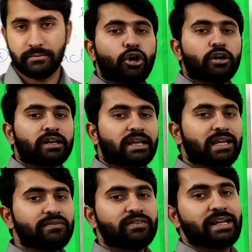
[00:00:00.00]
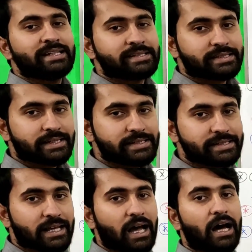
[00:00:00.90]
Concave
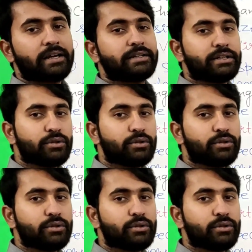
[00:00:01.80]
lenses are